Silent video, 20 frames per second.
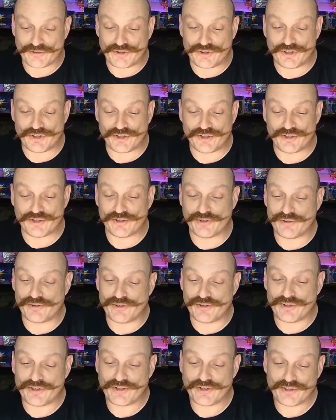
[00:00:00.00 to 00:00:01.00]
dude.
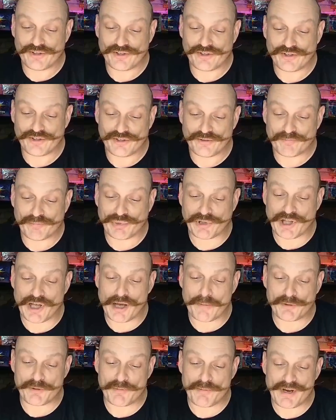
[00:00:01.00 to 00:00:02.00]
You are in.
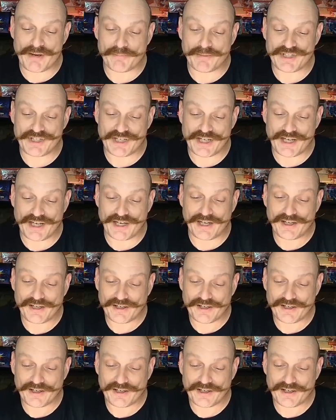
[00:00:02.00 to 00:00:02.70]
Plop, you made my day.